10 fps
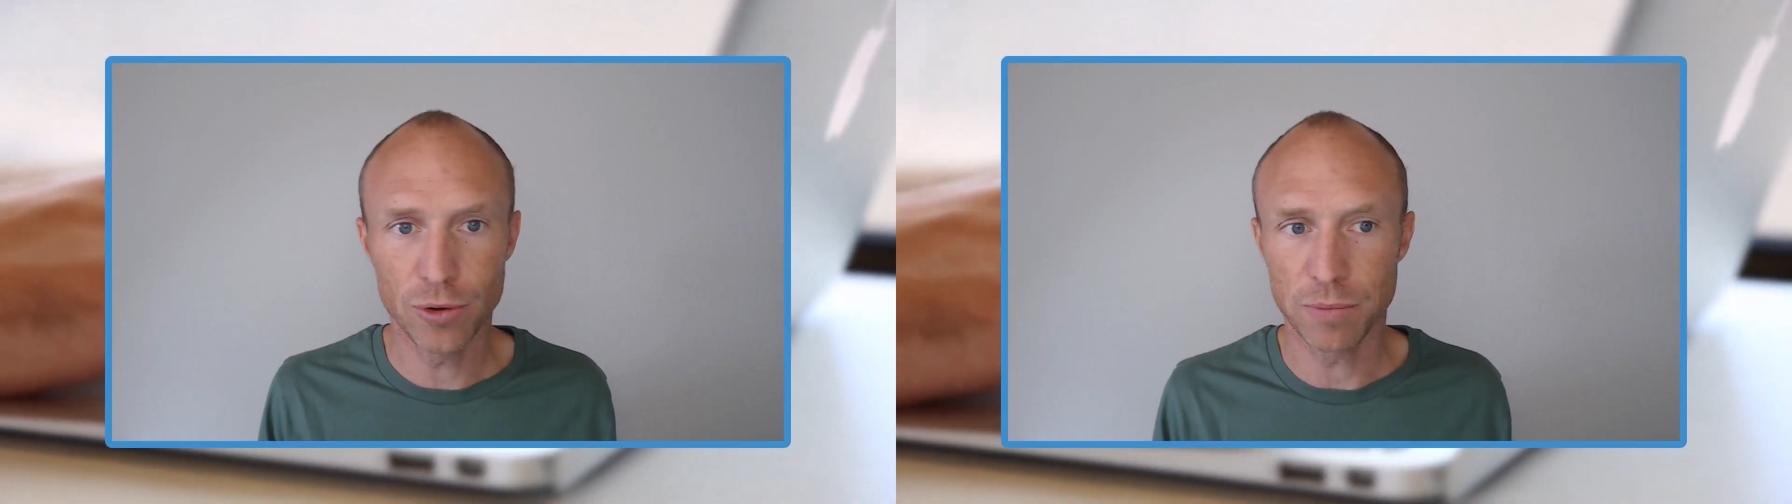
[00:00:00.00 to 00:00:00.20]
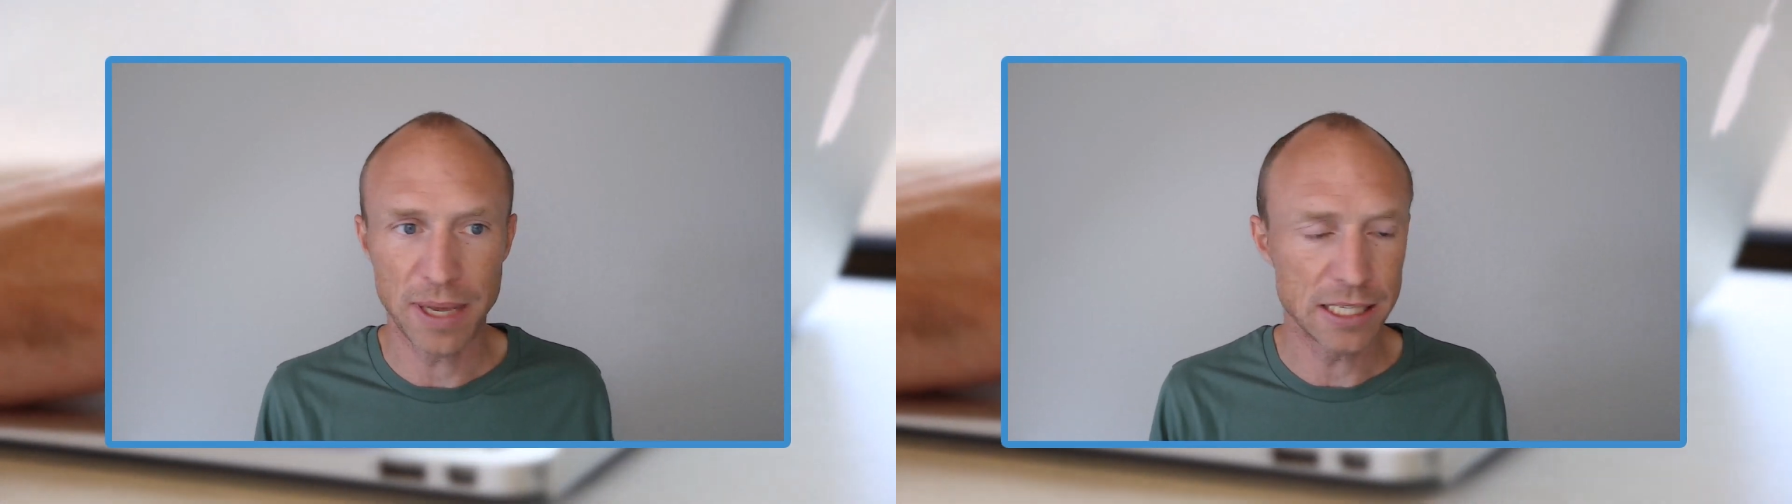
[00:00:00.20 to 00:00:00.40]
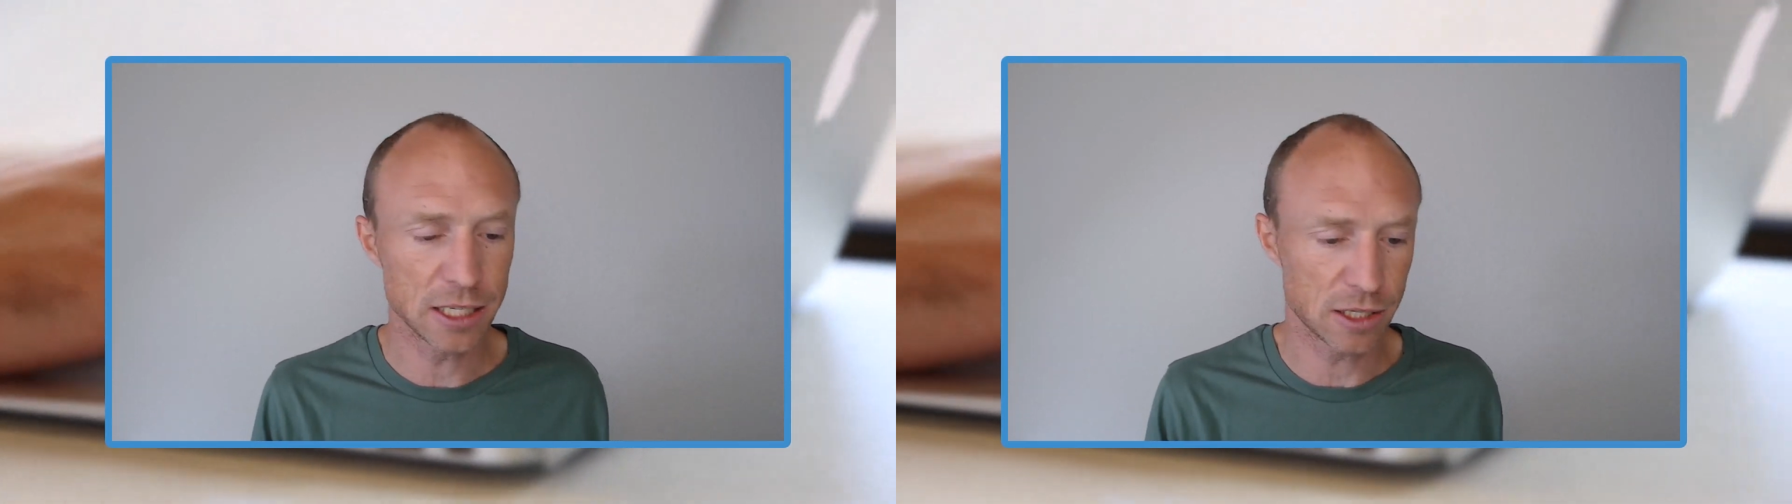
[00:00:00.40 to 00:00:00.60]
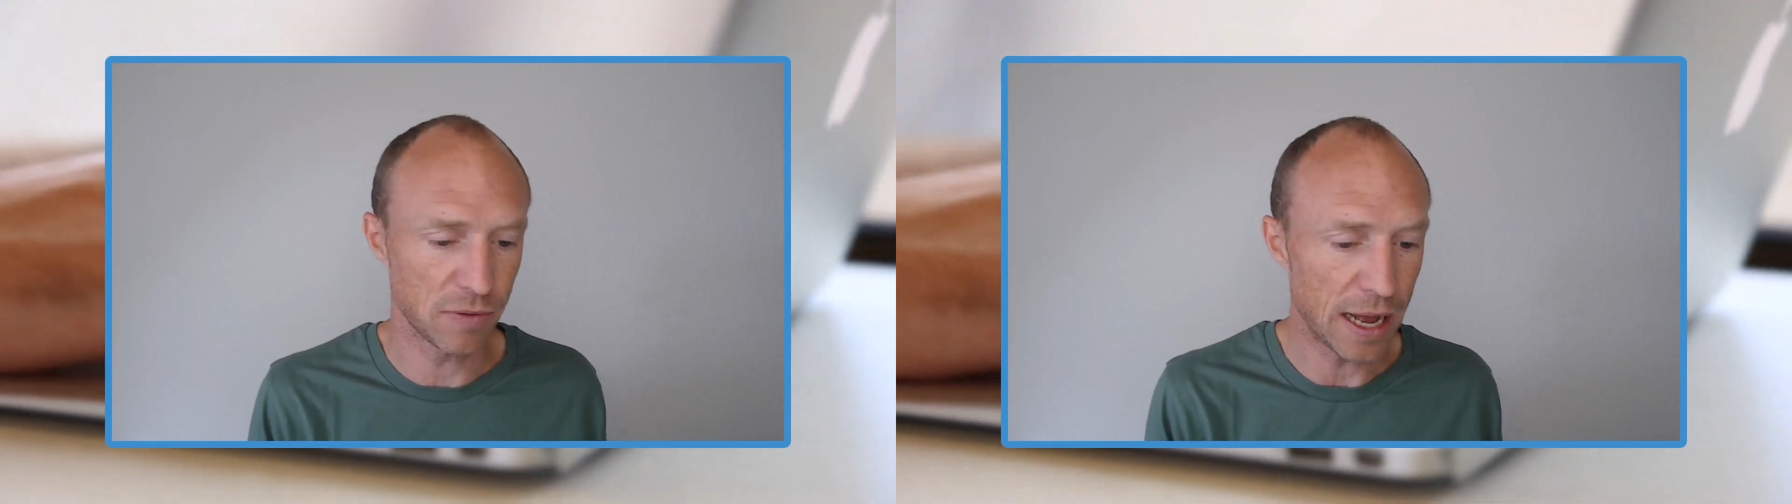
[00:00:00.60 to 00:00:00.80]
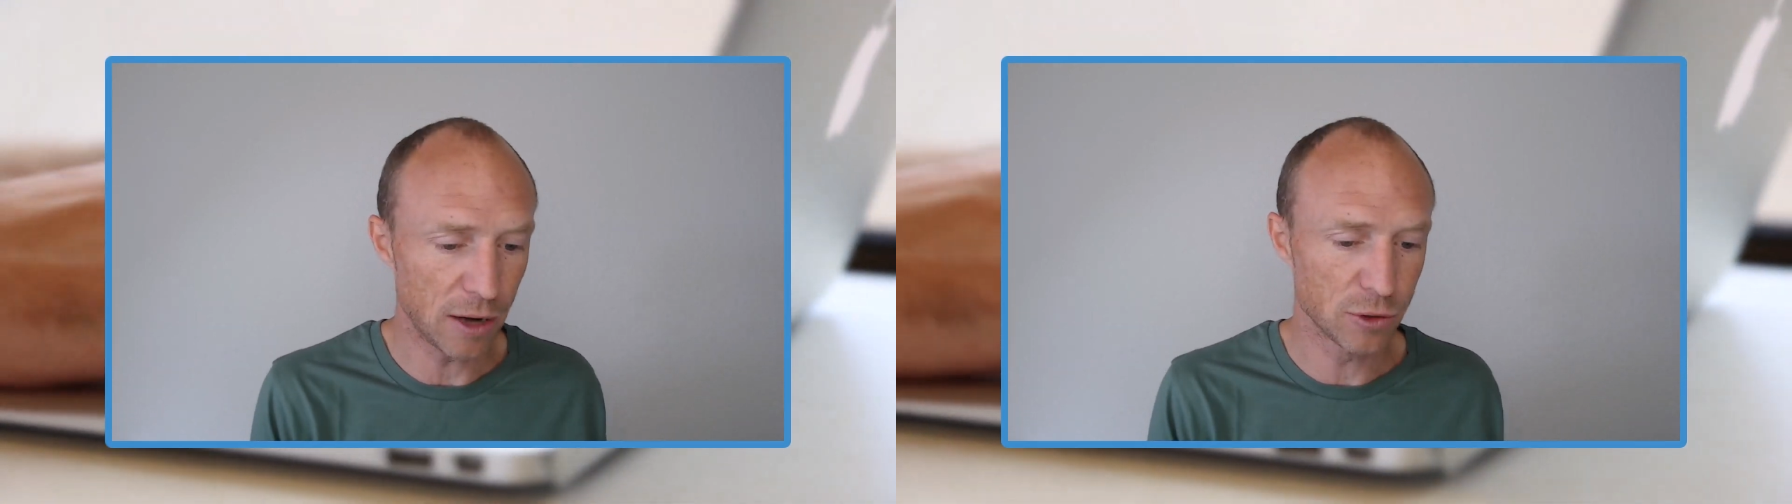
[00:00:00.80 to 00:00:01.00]
the basics of
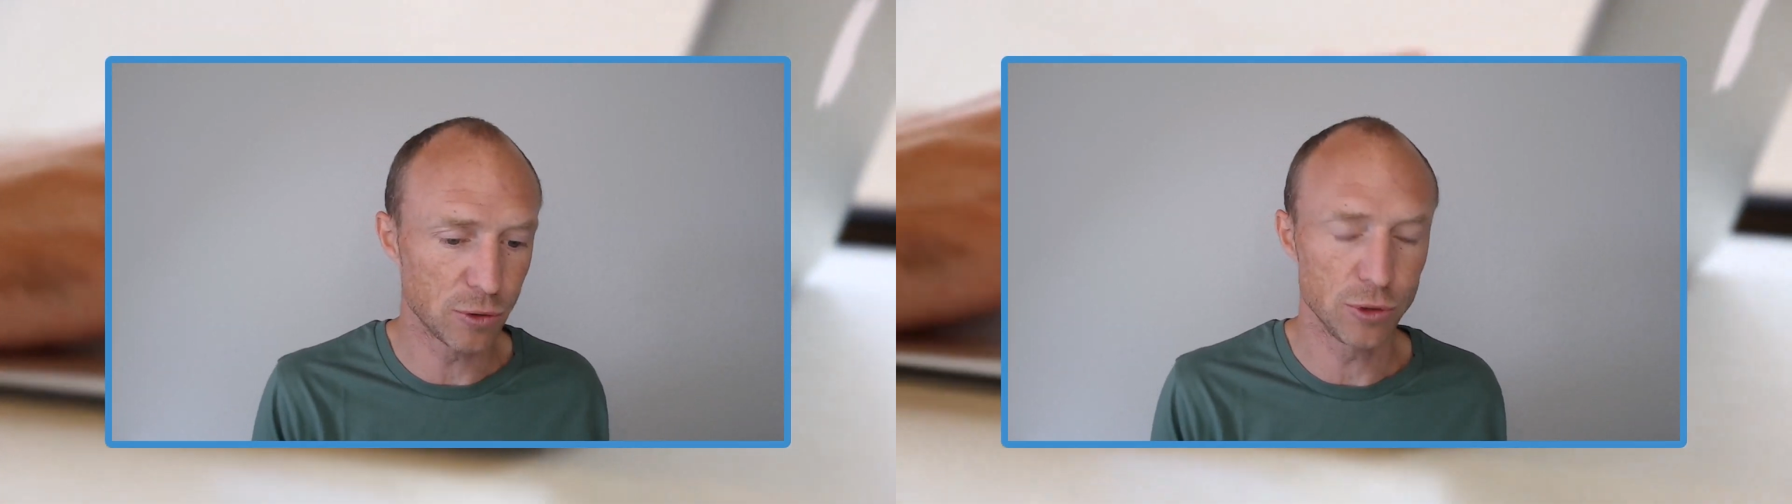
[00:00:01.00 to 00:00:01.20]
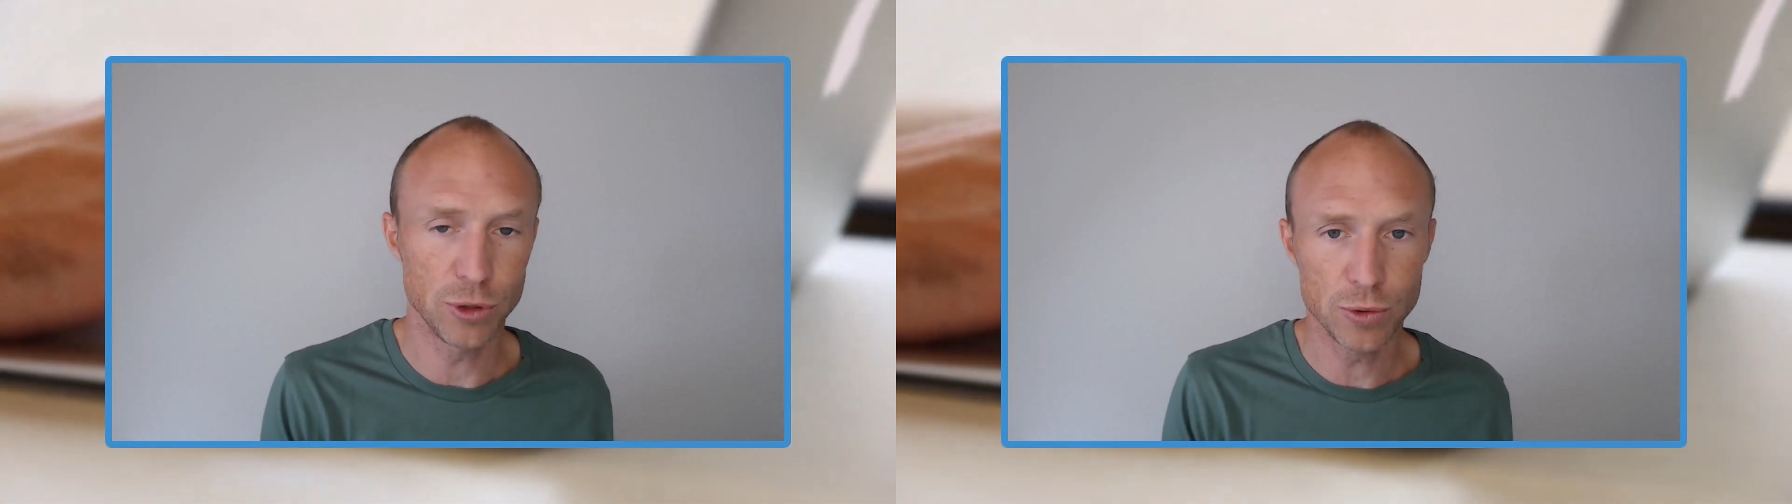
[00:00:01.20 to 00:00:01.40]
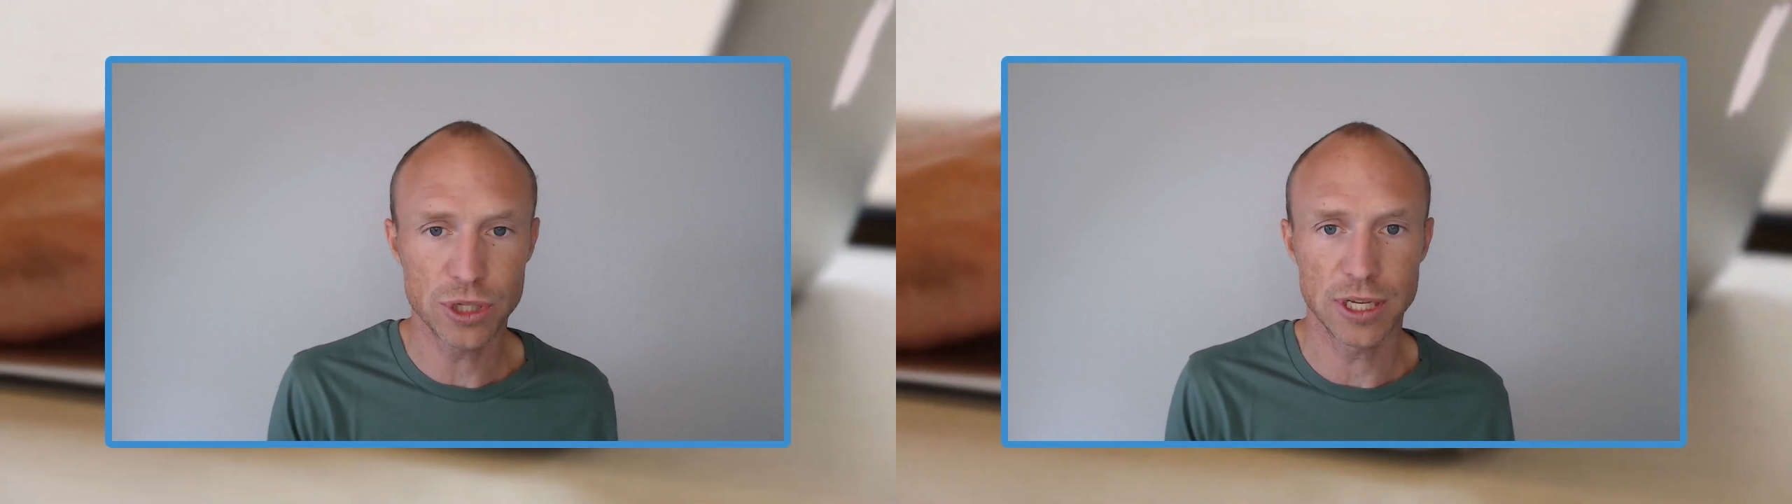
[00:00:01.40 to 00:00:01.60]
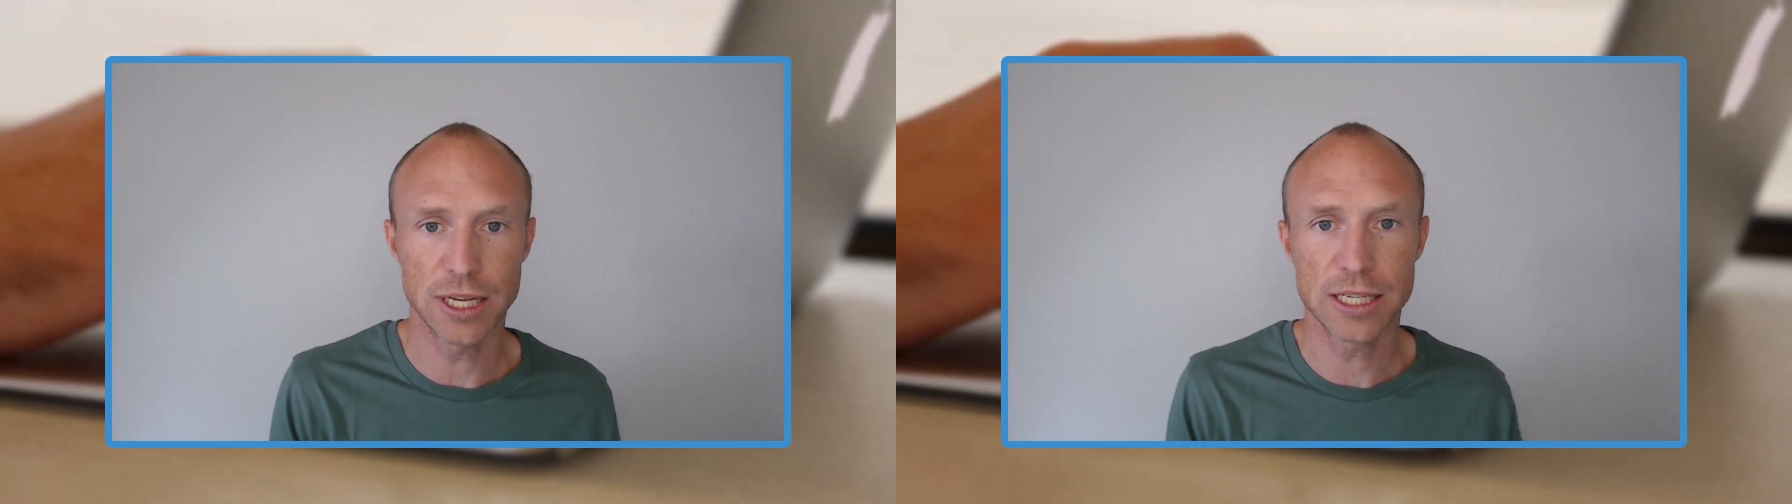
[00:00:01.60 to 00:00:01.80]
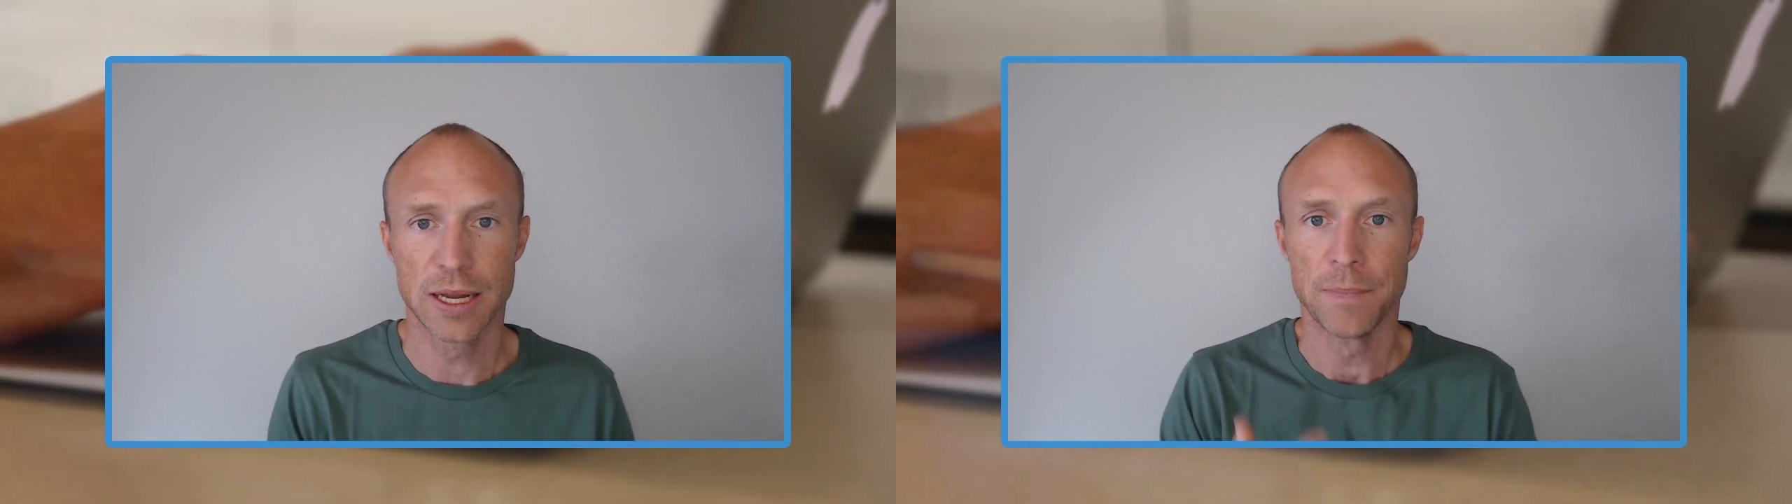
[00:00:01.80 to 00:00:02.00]
how to use this,